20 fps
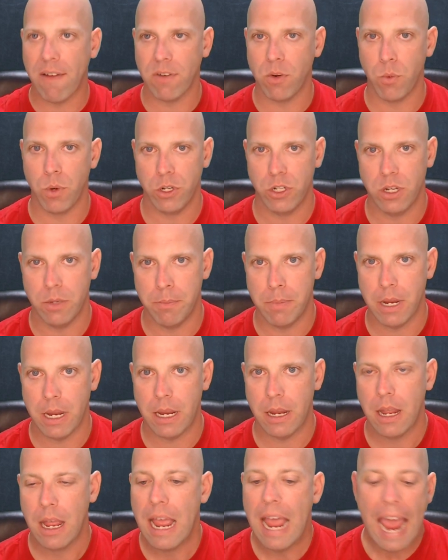everyone should be.
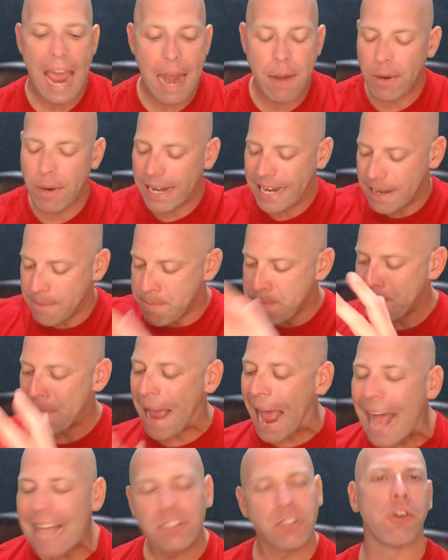And when he
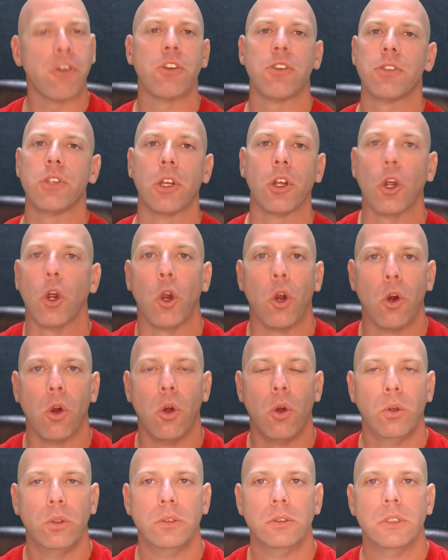masters the
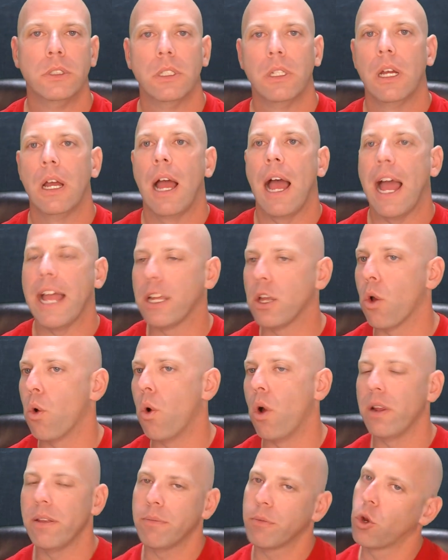curl, I
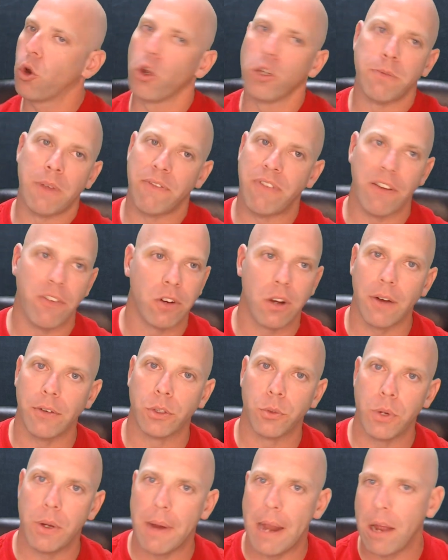go on. Curl's my favorite
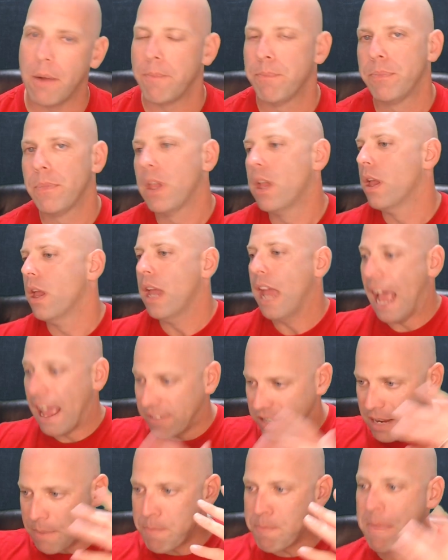cover three route.
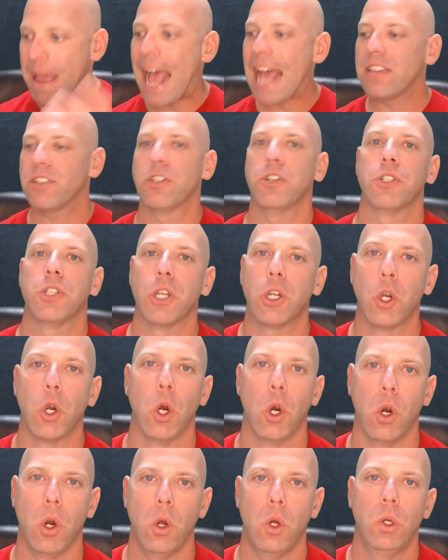As he masters the
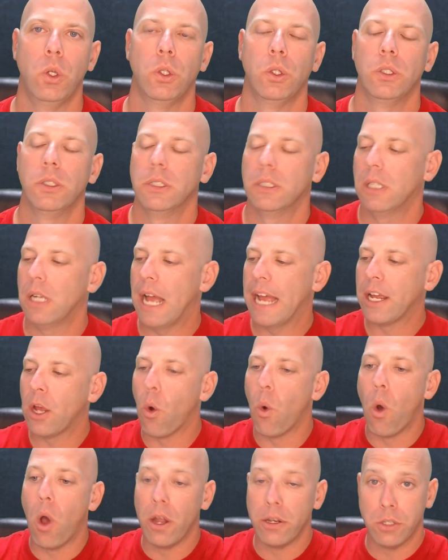curl, I
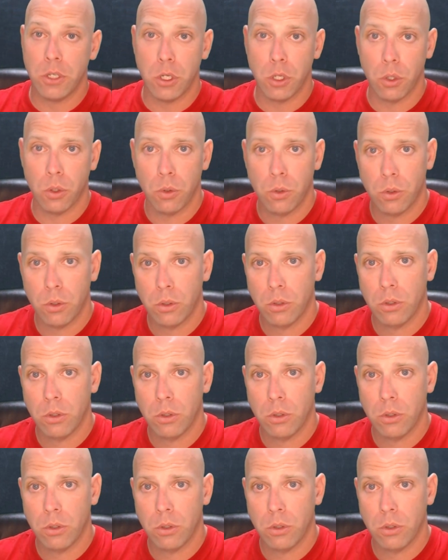go on to,